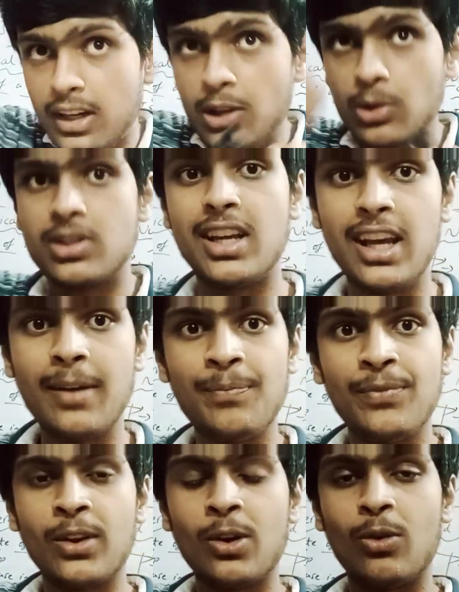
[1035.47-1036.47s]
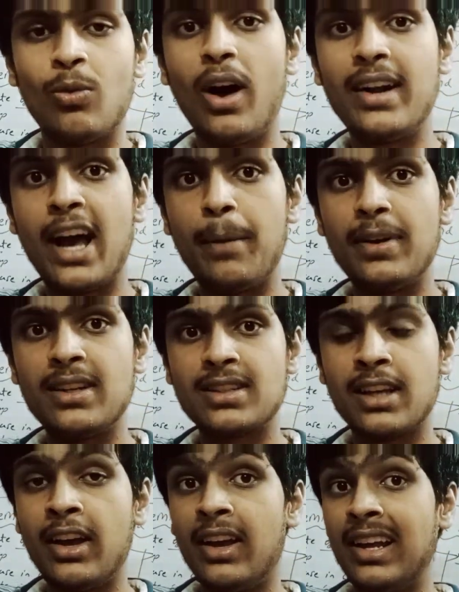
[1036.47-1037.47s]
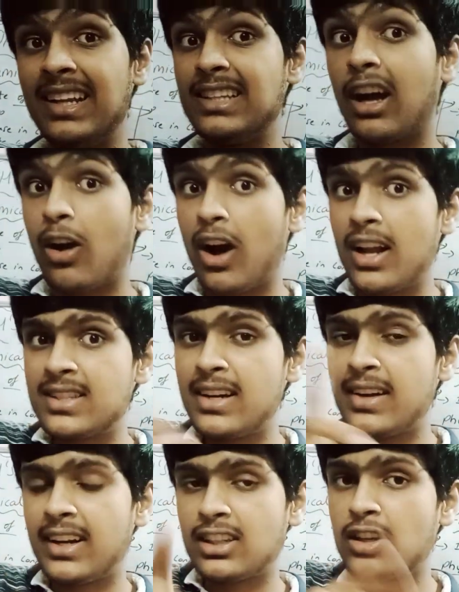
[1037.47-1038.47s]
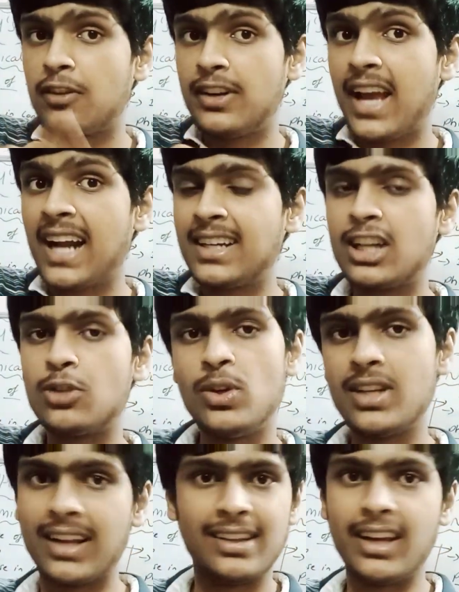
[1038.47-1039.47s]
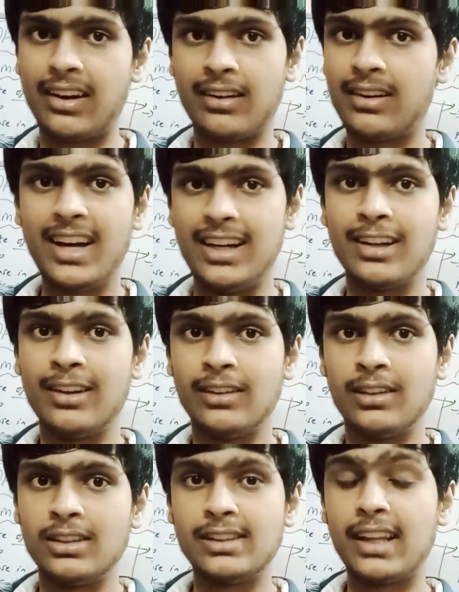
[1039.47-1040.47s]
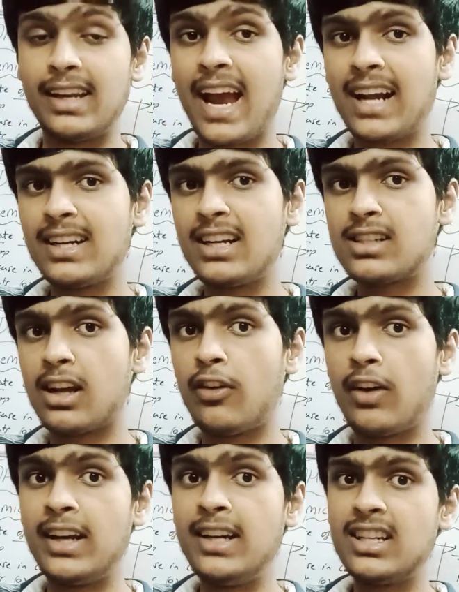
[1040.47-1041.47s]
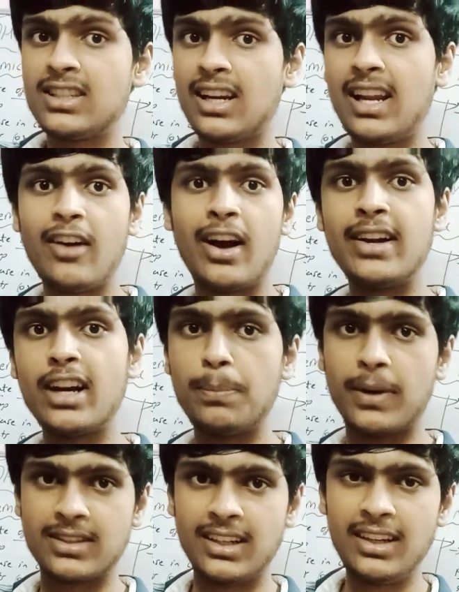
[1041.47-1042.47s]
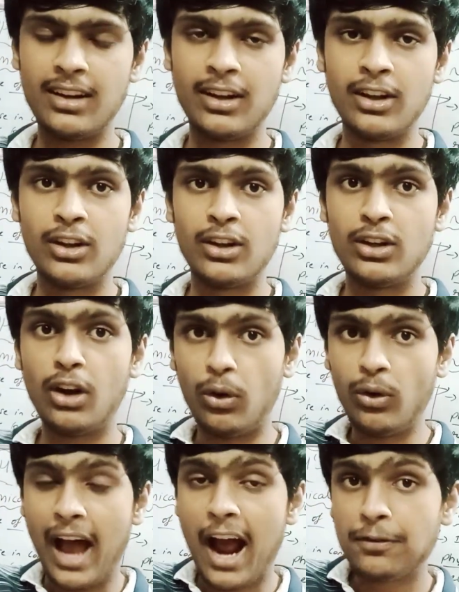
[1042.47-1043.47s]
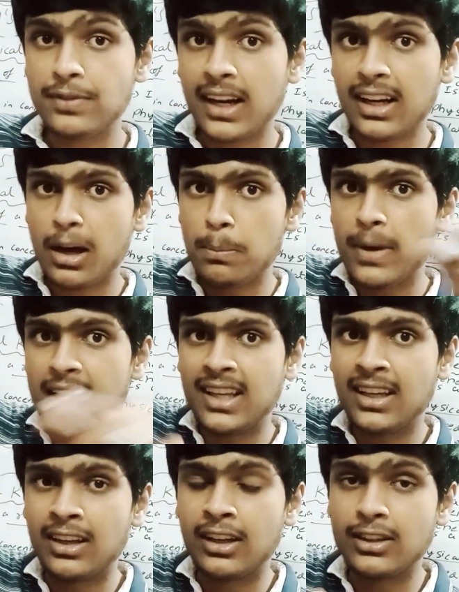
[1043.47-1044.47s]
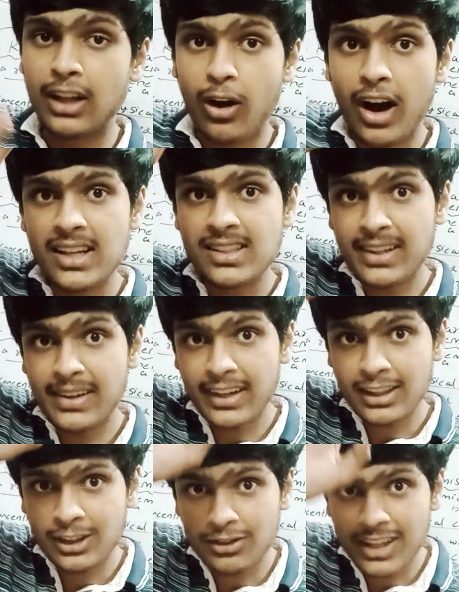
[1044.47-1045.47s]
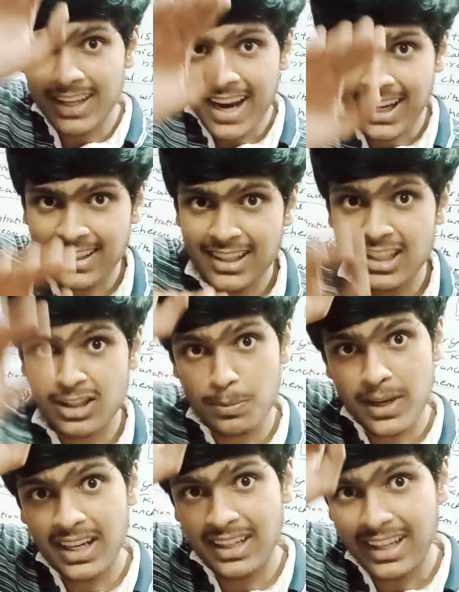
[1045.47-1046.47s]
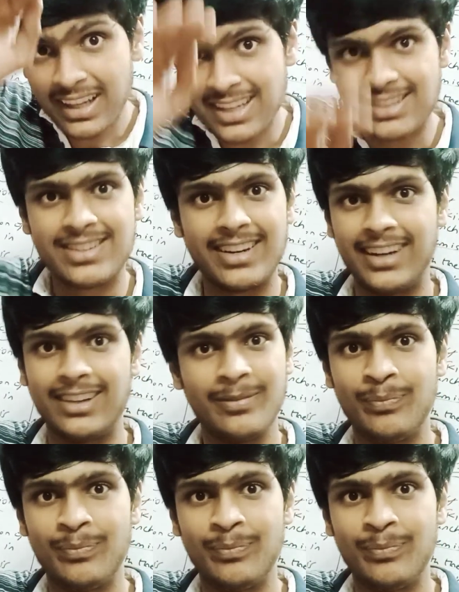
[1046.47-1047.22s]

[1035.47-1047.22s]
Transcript: into C, what happens? The concentration of reactants which are there, right? The reactants have initially 100%. Now after combining, the concentration of the reactant is being decreased, right?